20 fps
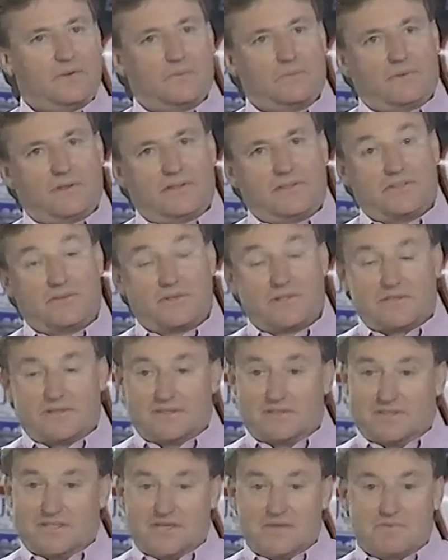Well, it
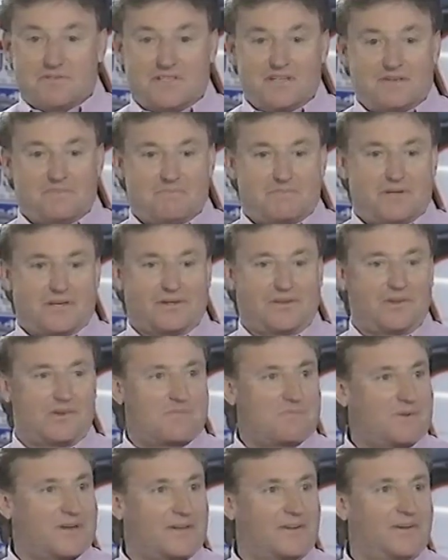keeps getting bigger and
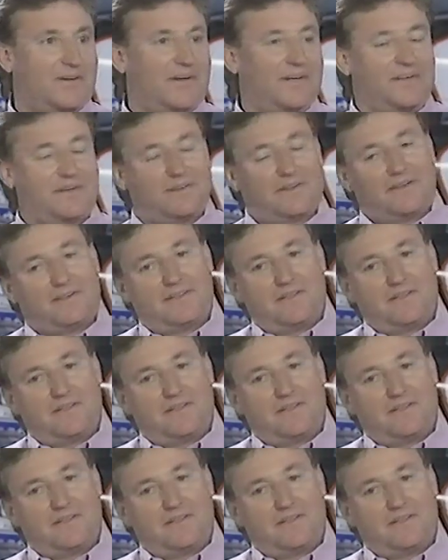bigger, and